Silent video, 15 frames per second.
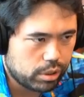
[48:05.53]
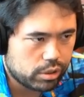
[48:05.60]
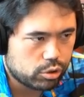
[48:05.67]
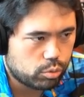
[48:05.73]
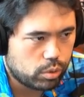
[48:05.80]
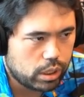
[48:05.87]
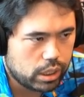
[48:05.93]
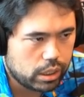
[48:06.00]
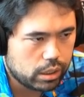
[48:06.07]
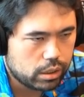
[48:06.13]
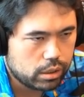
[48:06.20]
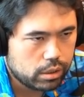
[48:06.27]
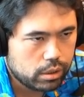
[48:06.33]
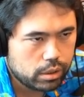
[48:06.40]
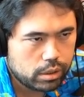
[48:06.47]
as well
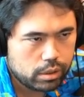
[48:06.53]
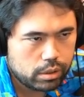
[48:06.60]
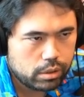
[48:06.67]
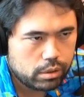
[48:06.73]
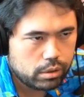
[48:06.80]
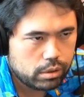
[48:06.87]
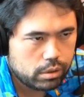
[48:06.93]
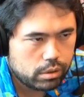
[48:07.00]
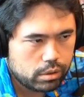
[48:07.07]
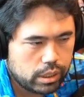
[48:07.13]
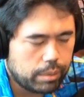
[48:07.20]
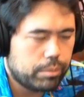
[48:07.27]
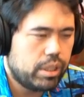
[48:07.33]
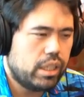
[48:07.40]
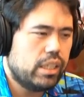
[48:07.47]
yeah
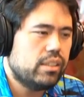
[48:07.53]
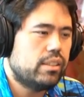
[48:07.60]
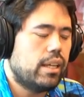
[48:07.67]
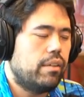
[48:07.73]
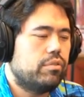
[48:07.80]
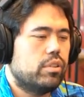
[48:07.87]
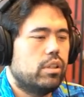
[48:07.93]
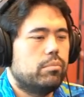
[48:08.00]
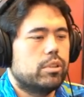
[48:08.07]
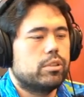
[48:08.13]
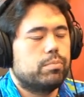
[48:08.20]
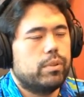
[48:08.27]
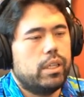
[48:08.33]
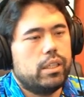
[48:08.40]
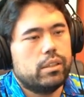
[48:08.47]
Minh Le's definitely
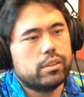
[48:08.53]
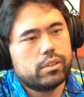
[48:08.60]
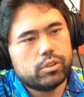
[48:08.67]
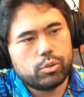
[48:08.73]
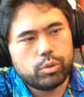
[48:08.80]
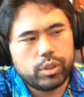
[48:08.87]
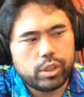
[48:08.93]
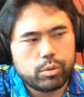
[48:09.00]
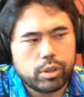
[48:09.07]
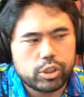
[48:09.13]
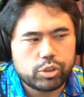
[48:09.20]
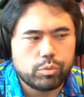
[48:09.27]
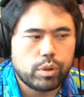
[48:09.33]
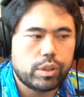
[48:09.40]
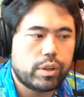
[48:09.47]
misplayed this it's only a
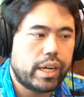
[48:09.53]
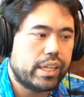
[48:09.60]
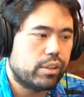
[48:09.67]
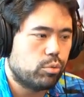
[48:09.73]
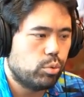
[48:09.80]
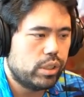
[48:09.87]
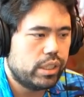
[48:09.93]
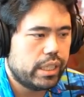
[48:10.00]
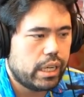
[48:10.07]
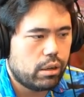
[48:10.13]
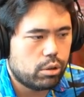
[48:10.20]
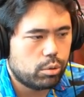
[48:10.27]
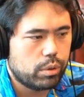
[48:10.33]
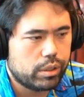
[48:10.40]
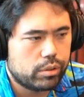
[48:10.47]
question whether I can win now
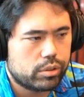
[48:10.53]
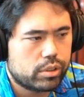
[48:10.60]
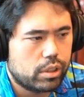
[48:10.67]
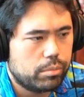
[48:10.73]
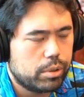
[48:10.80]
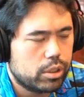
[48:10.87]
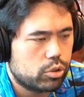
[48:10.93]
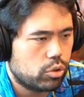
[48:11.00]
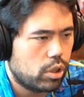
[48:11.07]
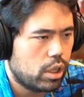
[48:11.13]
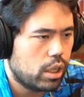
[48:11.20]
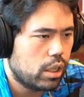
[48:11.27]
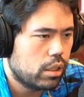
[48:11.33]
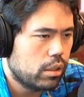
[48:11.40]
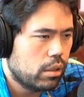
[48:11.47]
or whether it's going to be a
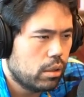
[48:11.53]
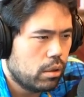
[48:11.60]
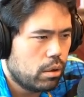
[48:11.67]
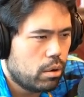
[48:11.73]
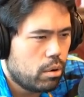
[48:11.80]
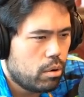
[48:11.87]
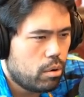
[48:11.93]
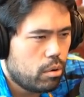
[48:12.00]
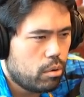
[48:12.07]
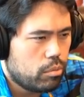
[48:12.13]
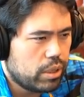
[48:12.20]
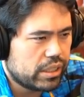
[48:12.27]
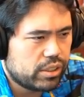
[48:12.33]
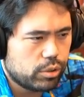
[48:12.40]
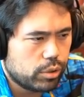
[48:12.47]
draw
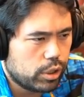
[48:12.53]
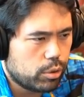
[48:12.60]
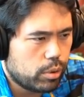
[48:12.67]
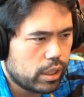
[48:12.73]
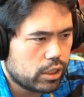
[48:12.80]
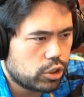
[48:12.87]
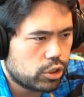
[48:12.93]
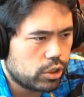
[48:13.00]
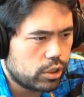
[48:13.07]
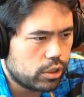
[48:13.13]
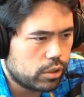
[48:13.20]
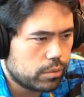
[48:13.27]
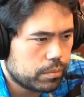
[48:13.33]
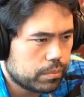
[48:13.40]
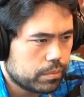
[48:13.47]
that's the only question
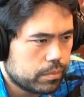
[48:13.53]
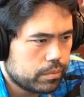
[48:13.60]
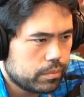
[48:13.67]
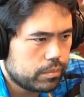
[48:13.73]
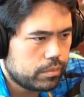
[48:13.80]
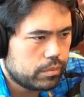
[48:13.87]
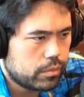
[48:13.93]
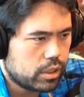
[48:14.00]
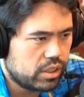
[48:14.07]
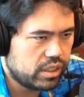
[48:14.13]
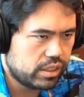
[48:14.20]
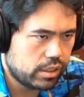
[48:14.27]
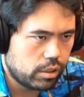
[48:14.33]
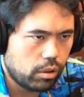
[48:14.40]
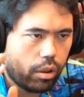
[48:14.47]
here he's
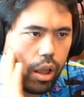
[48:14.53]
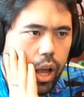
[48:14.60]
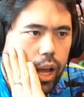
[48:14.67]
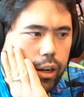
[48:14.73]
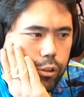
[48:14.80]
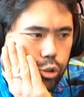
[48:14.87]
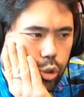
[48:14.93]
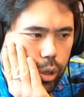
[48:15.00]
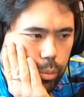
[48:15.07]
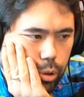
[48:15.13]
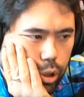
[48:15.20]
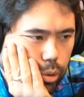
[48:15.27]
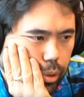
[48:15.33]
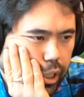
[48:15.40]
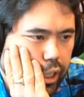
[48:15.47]
in a lot of trouble
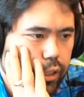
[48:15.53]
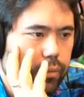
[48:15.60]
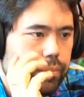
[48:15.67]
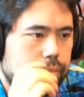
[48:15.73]
already